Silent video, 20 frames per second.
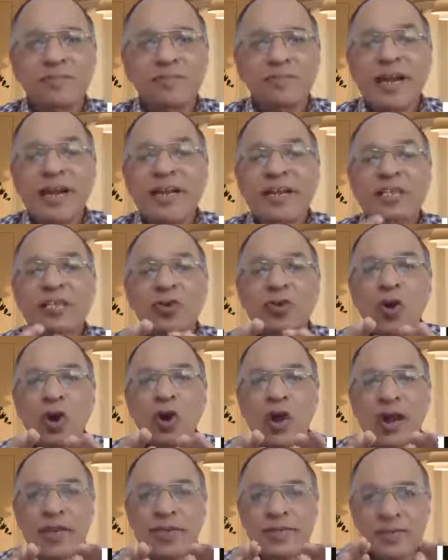That is
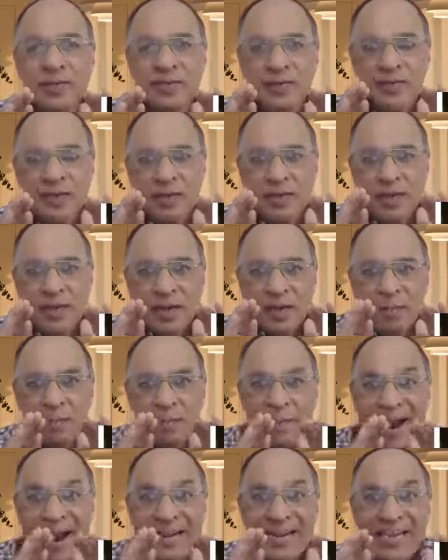called as a
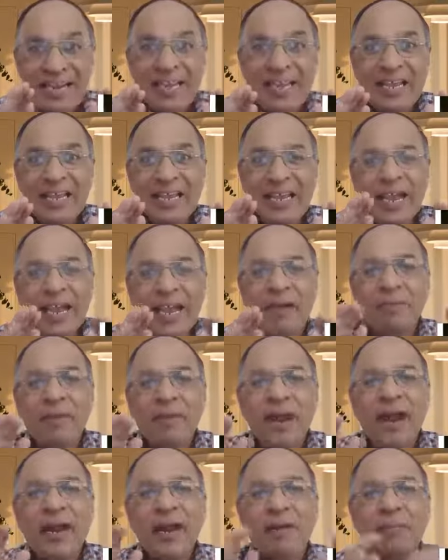matting,
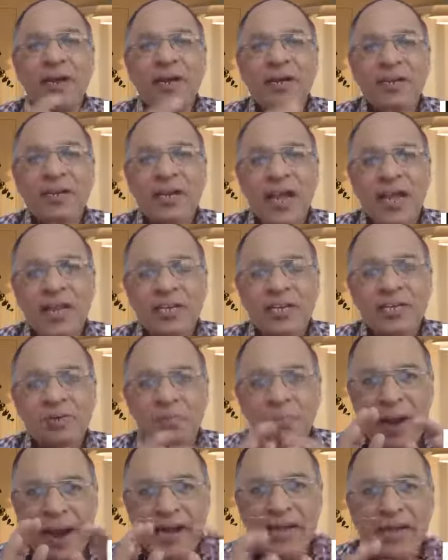M-A-T-T-I-N-G,
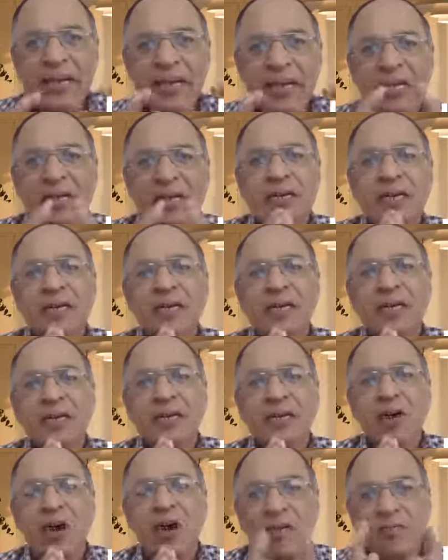matting
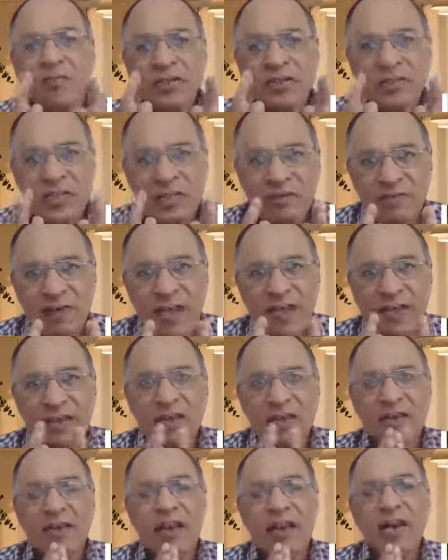of the
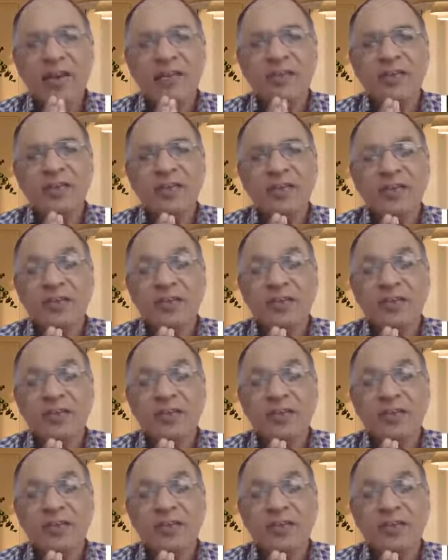cervical glands.